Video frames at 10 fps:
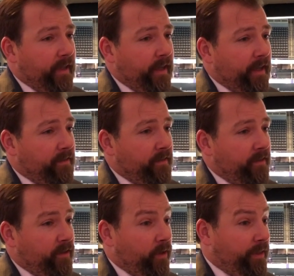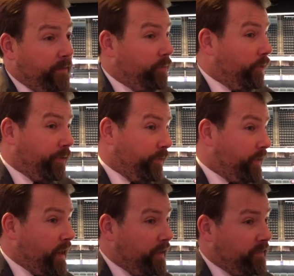And, you know, I think both those
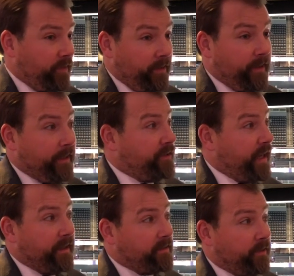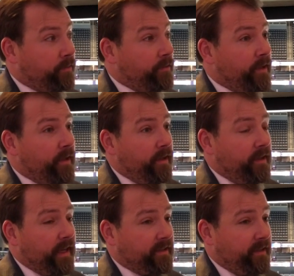guys are going to get a chance, though,
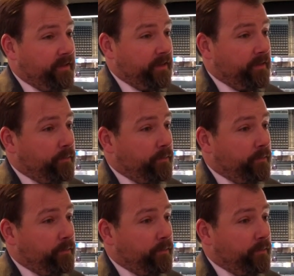next season.